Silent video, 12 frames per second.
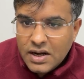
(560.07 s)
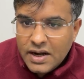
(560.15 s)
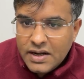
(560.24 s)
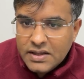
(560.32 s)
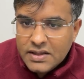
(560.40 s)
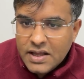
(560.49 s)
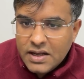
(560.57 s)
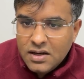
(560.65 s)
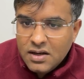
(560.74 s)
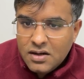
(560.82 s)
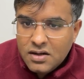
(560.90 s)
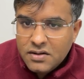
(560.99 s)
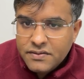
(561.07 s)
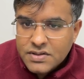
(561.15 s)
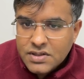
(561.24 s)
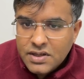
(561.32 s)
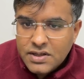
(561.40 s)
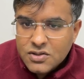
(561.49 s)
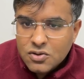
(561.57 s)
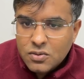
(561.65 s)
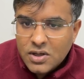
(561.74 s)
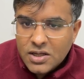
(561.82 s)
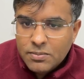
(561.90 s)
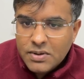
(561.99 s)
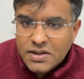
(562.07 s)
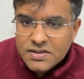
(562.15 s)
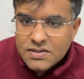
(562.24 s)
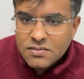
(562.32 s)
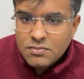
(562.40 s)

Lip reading: and then a division needs to take place